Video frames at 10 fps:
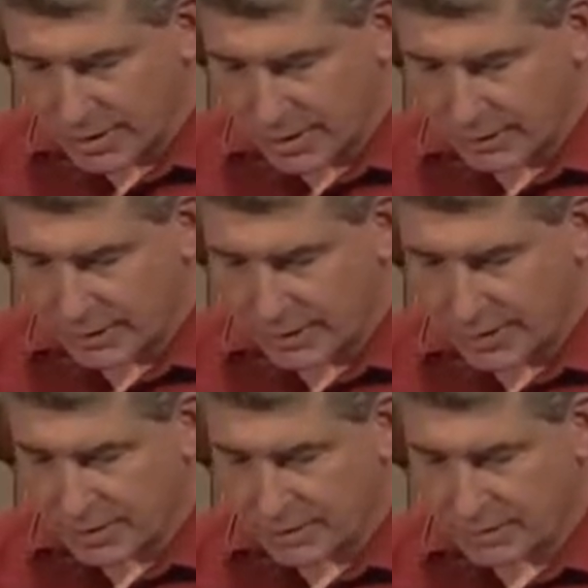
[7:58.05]
if you'd
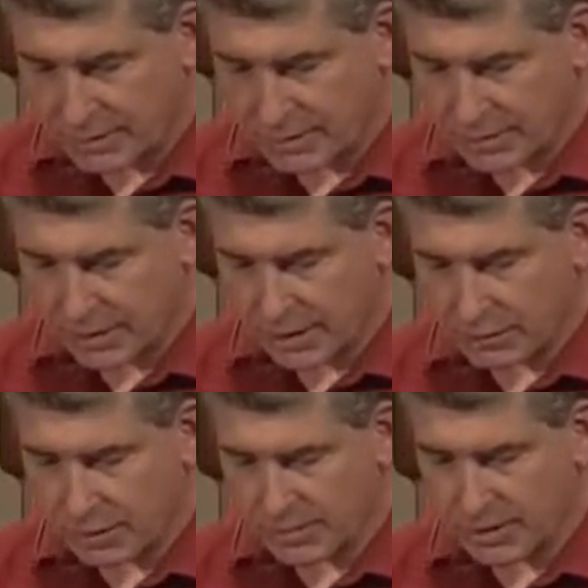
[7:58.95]
uh, stand
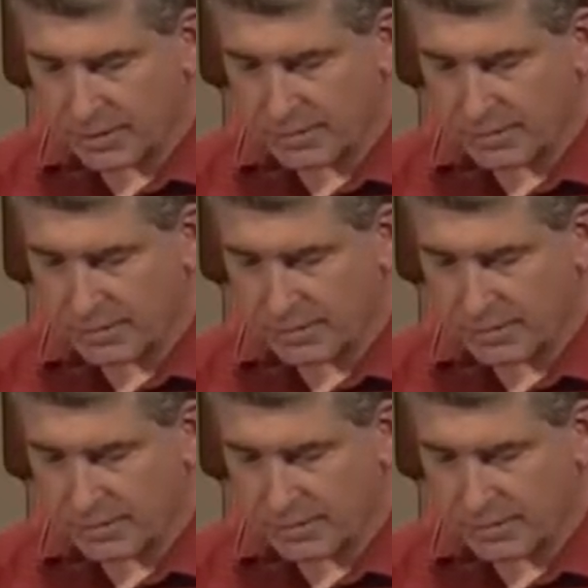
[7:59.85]
with me.